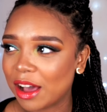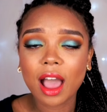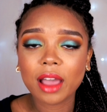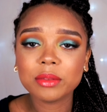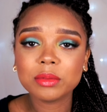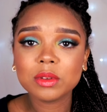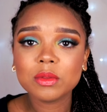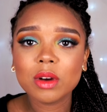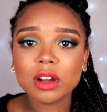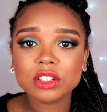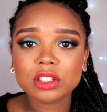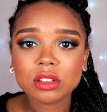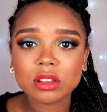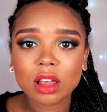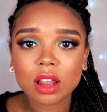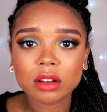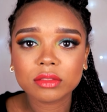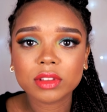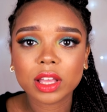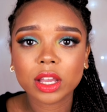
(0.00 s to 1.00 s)
I've been watching a
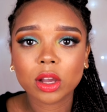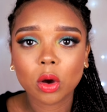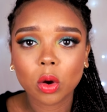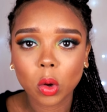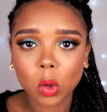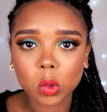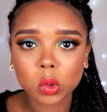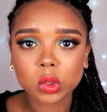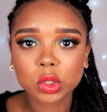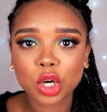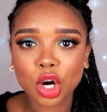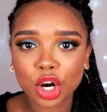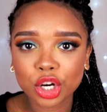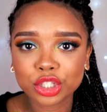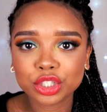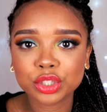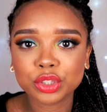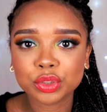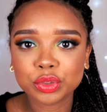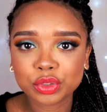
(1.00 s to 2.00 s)
lot of like old
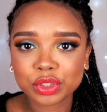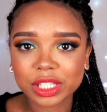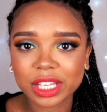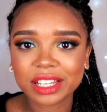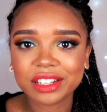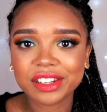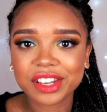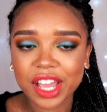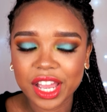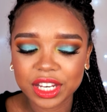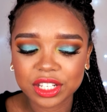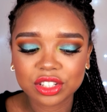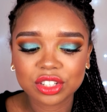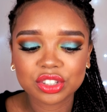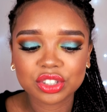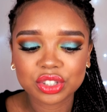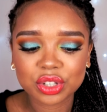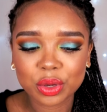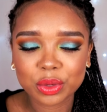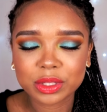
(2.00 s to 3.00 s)
cartoons, like 90s
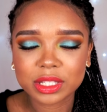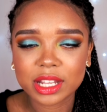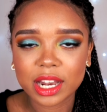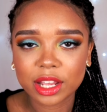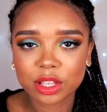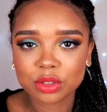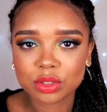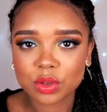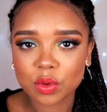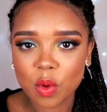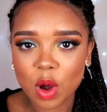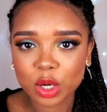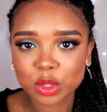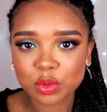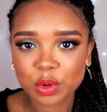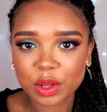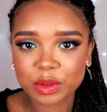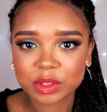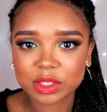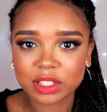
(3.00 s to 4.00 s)
shows that I used to watch
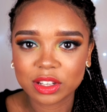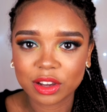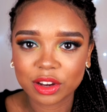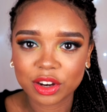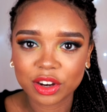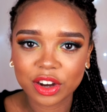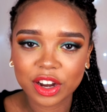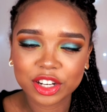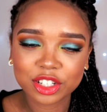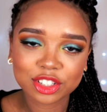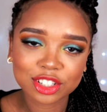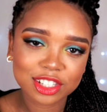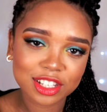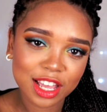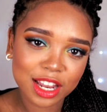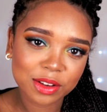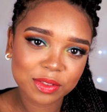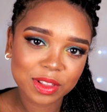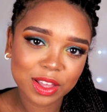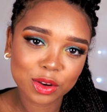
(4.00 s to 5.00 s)
when I was younger, and just
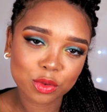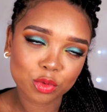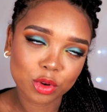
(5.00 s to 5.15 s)
kind of like